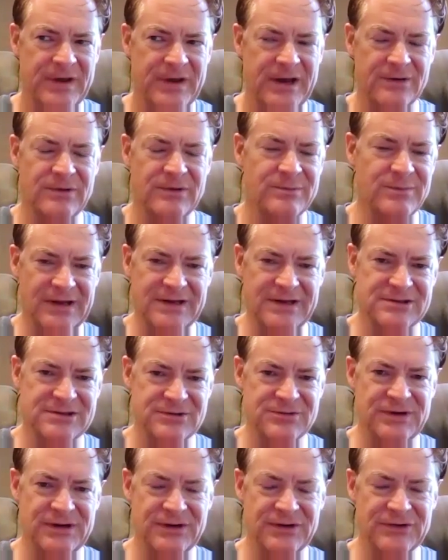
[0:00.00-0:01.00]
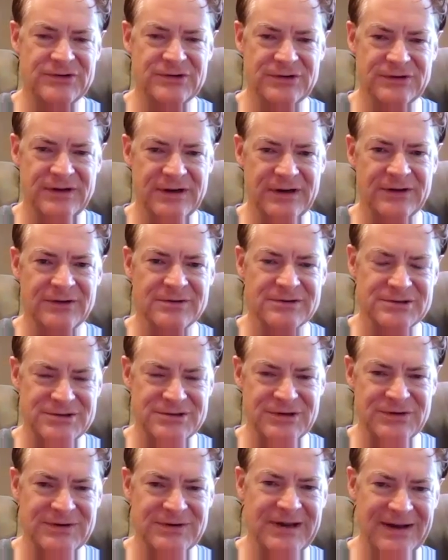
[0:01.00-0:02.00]
how do we blaze the trail so that others
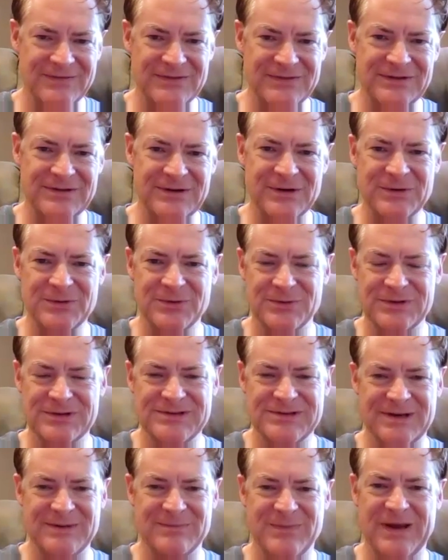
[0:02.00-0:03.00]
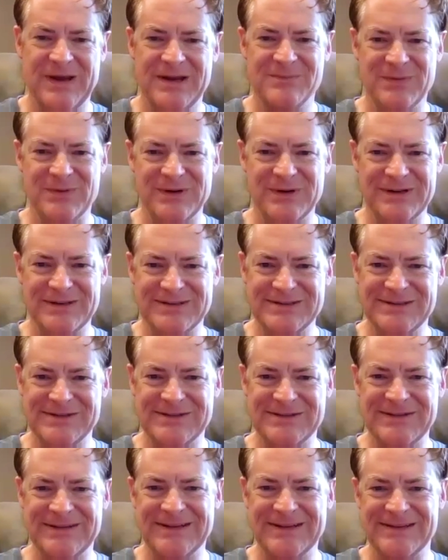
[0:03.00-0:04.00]
don't have to go through the same pain points, you know,
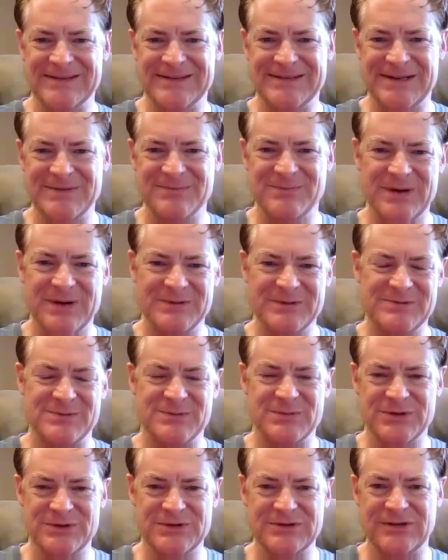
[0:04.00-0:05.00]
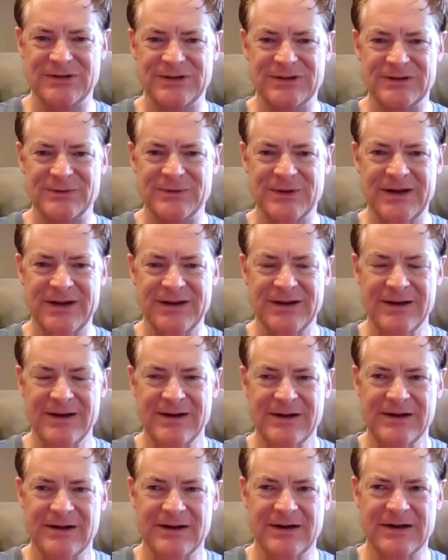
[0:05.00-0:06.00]
and get the same bumps and bruises along the way.
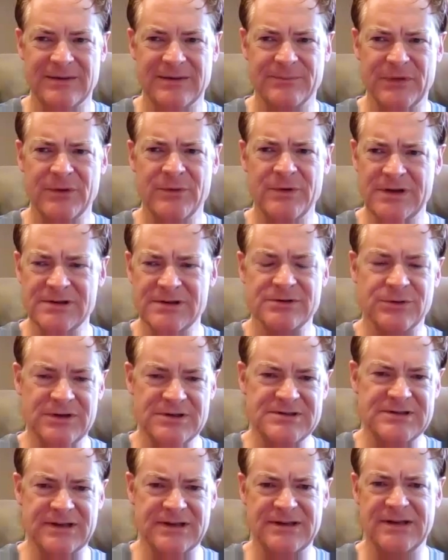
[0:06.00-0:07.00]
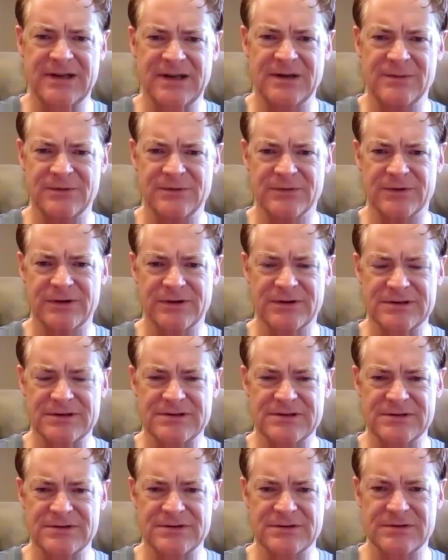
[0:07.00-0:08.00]
Um, and we can really set the table for others
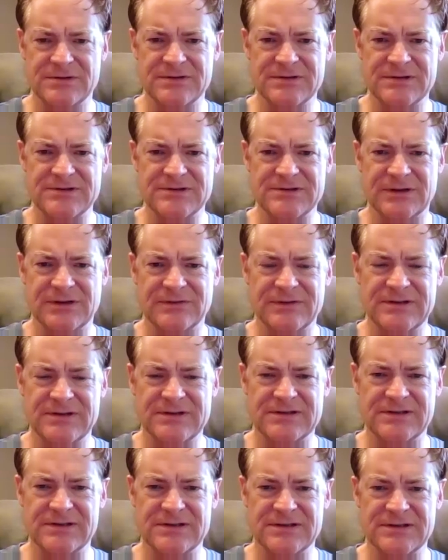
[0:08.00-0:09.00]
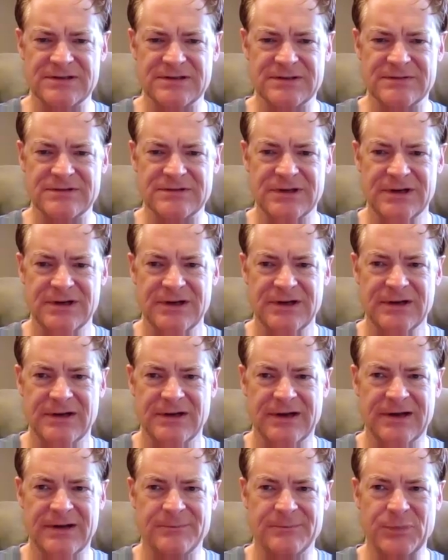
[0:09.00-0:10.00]
to to solve these initiatives,
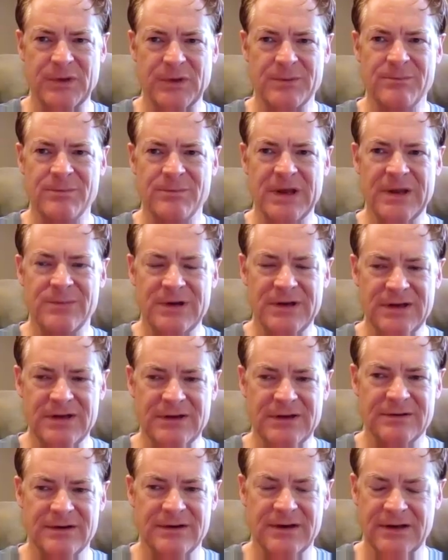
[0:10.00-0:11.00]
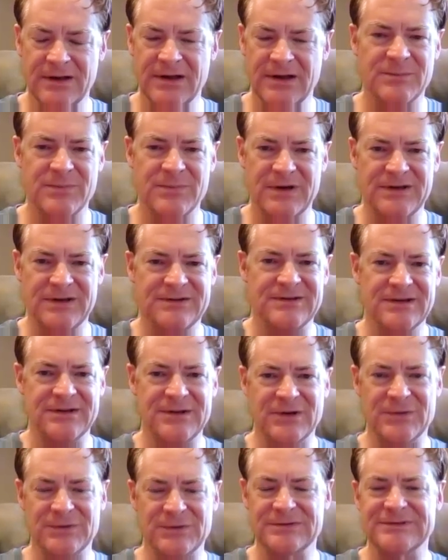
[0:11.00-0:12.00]
um, maybe in companies that
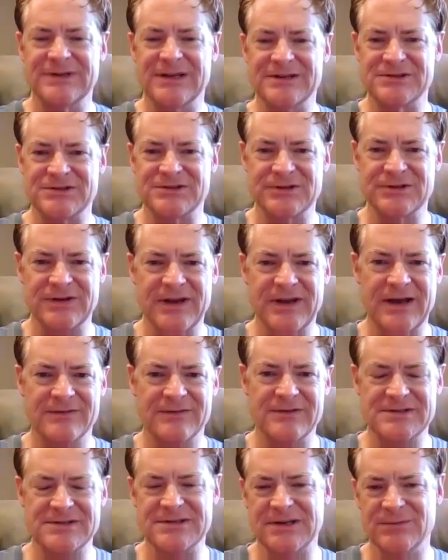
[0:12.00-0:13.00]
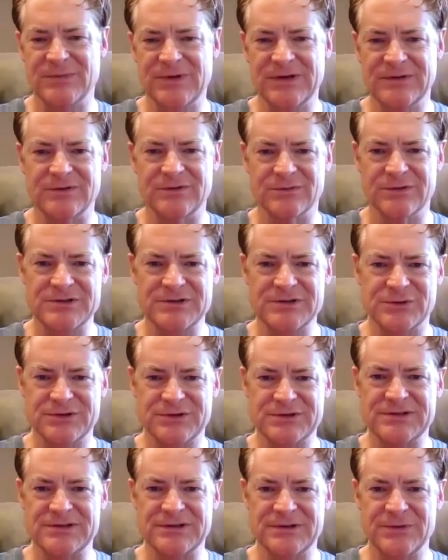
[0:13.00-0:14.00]
don't necessarily have the same level of
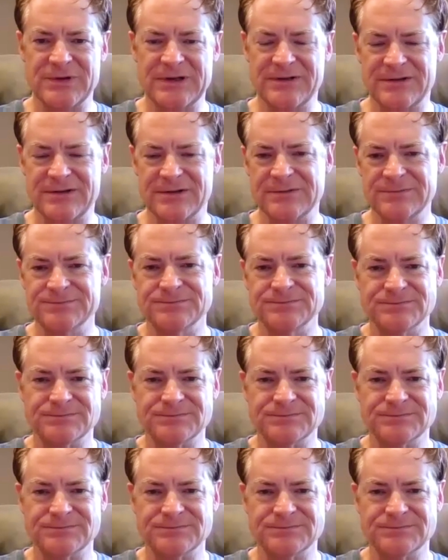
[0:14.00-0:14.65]
resourcing that we do.